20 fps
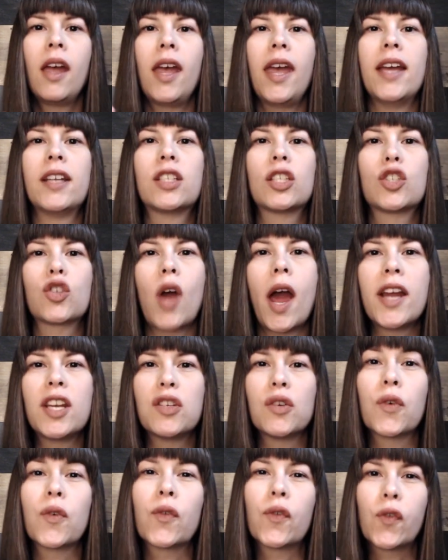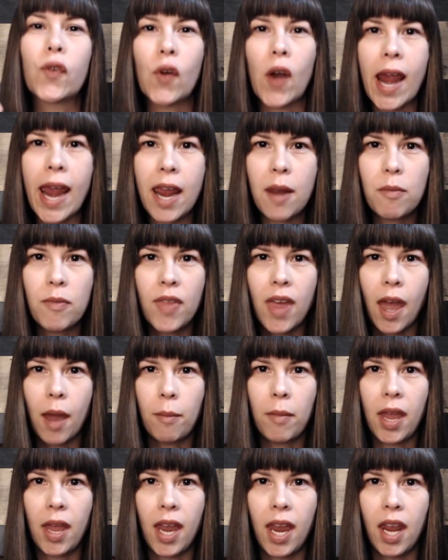It's trying to frame
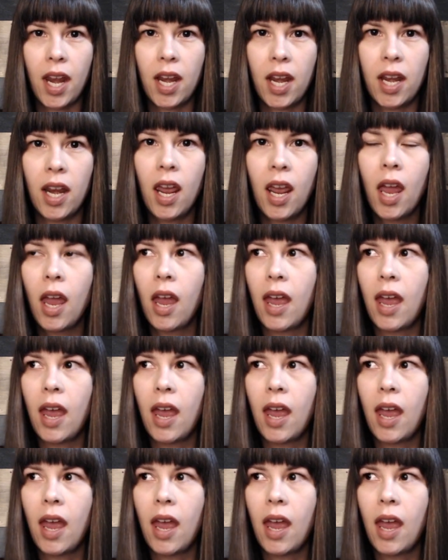them in